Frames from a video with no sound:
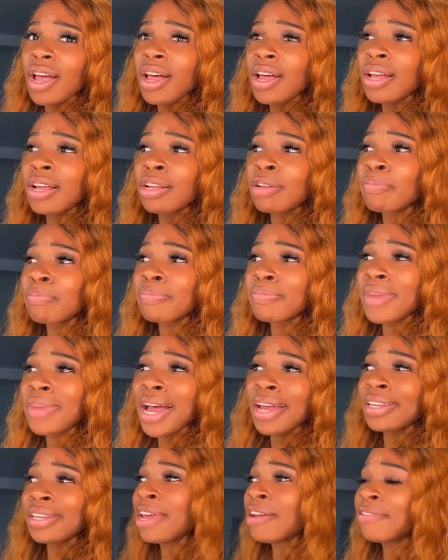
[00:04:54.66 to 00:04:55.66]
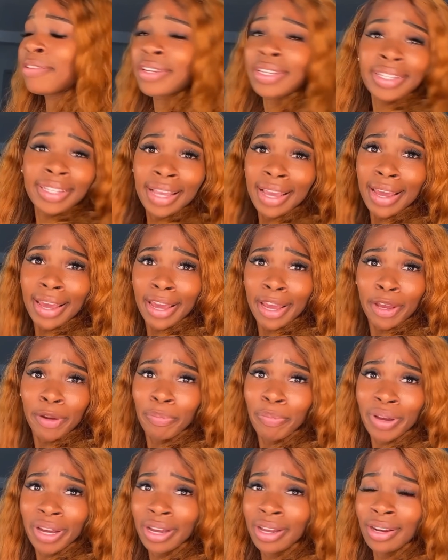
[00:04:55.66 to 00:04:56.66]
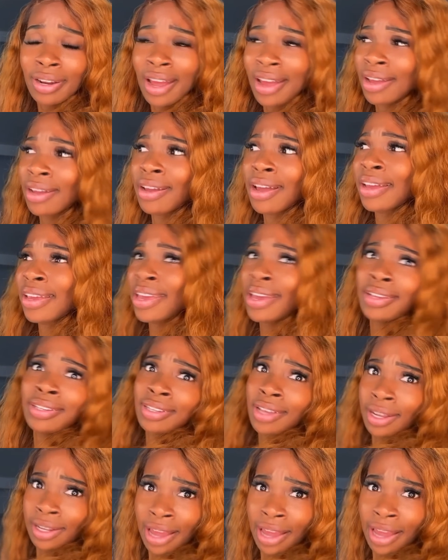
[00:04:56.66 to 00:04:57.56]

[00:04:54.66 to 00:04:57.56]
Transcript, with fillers: Um, I never said, but I guess